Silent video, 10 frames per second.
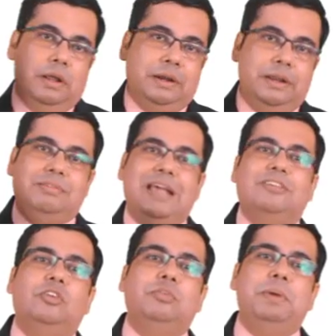risk
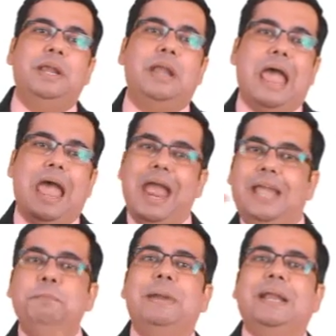assessment
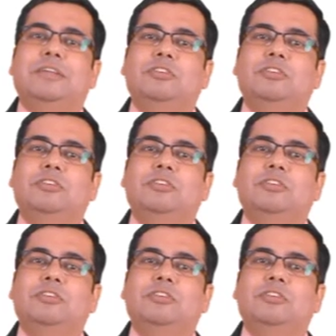and impact